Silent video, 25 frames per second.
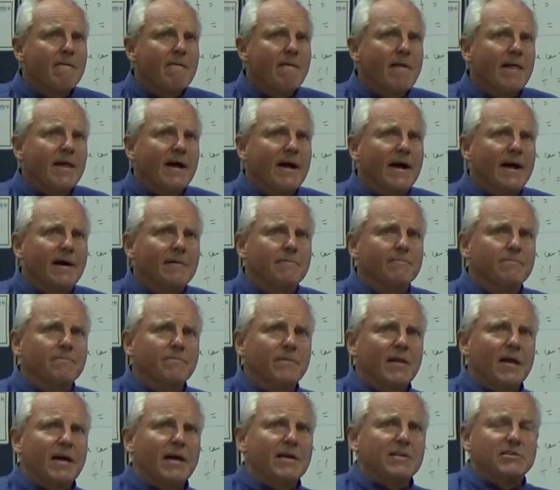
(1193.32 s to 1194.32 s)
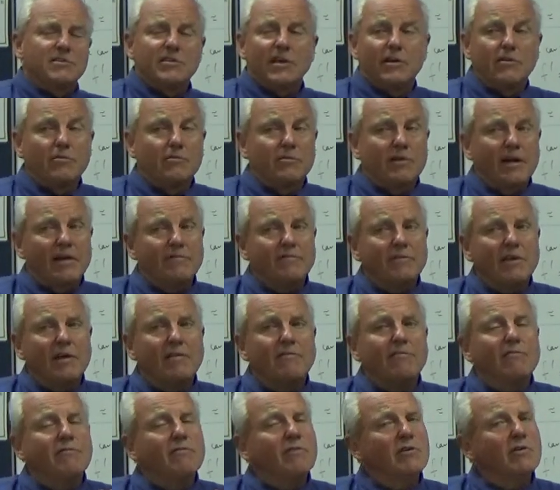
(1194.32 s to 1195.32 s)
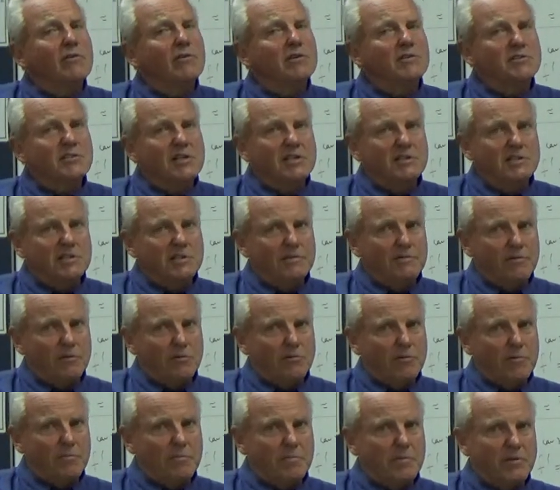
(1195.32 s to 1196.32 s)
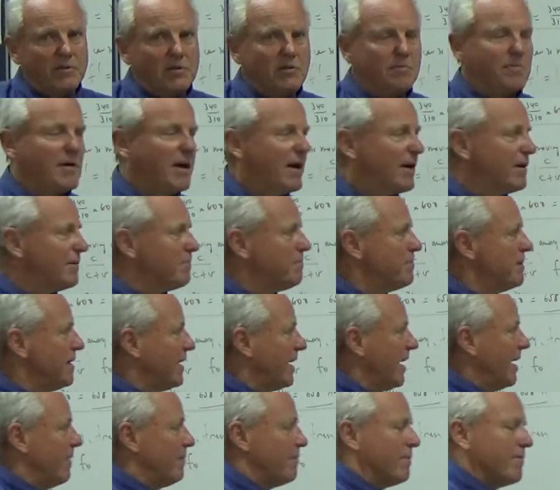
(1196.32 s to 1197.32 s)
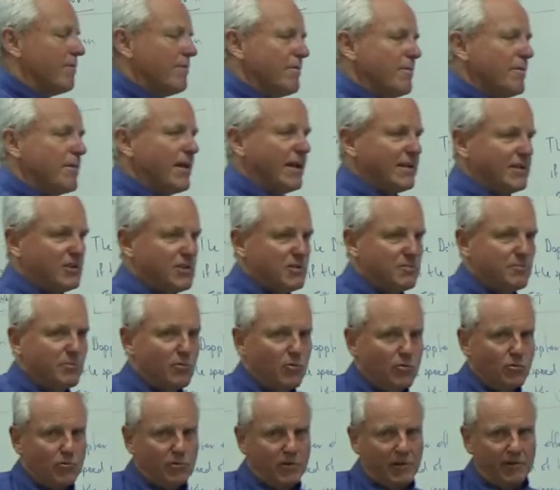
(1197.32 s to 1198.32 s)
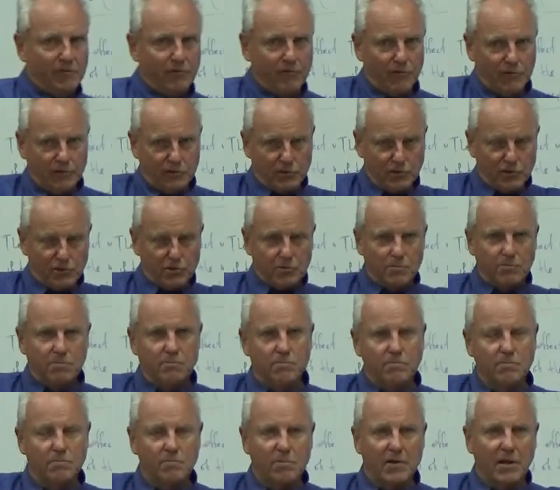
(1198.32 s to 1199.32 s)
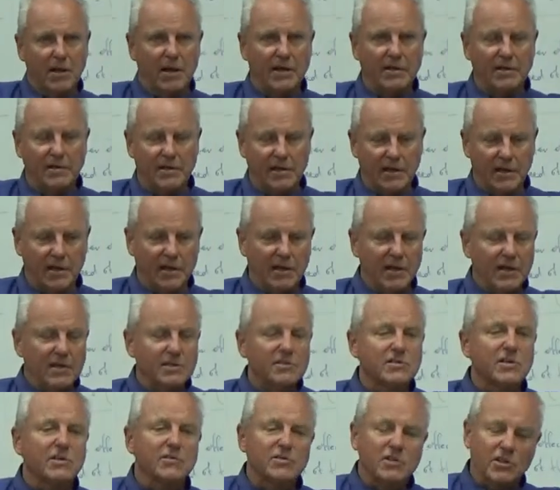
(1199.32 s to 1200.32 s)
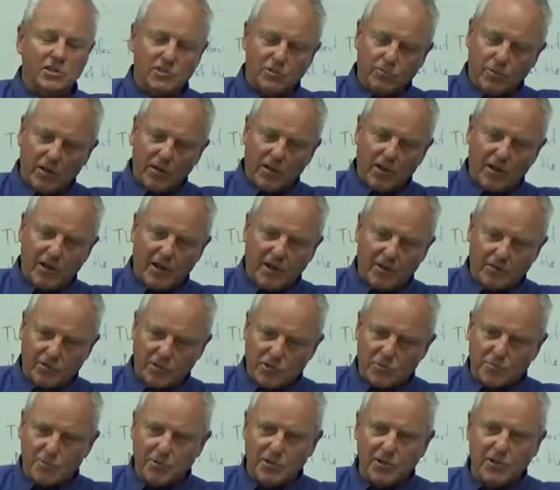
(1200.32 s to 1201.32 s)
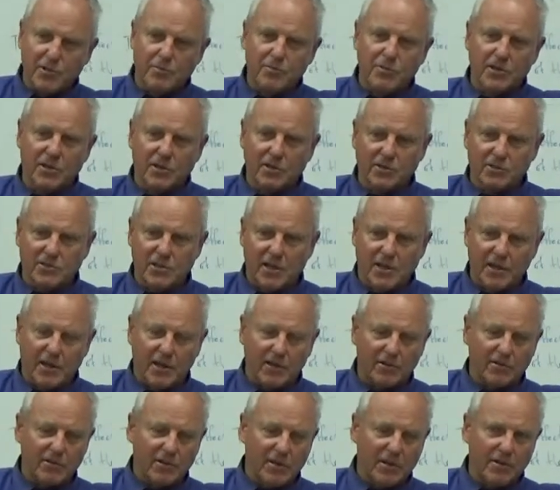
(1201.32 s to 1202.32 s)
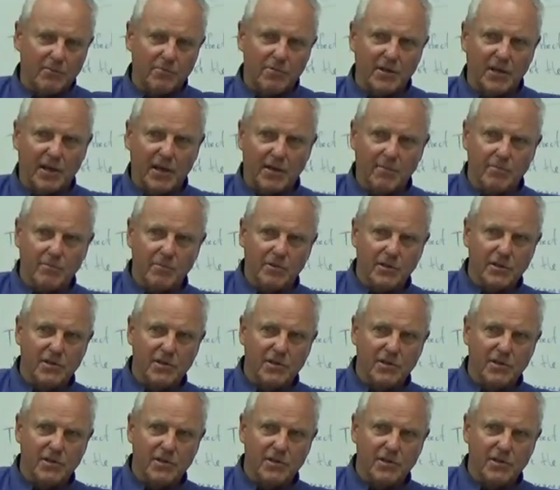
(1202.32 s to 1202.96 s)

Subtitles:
and so you would have to have very sensitive equipment to be able to pick up that small difference. And So just while I don't speed because they don't pick up me